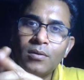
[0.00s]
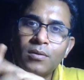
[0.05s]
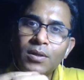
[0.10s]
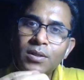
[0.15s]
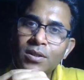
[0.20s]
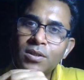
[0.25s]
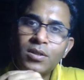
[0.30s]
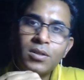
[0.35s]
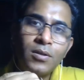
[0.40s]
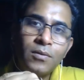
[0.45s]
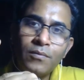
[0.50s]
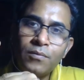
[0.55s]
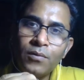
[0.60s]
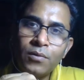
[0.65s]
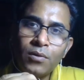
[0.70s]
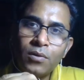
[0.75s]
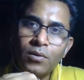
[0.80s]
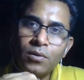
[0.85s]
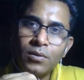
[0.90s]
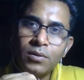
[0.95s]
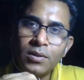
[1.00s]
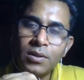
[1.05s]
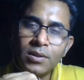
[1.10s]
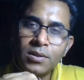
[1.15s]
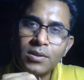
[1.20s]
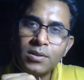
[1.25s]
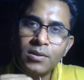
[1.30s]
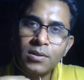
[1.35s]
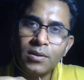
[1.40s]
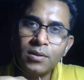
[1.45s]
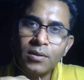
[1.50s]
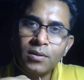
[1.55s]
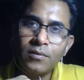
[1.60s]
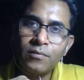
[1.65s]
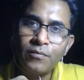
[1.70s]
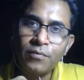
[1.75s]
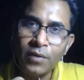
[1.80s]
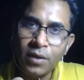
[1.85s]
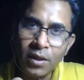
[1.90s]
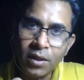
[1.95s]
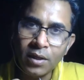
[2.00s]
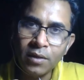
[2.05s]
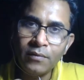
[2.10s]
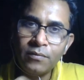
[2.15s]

register for this free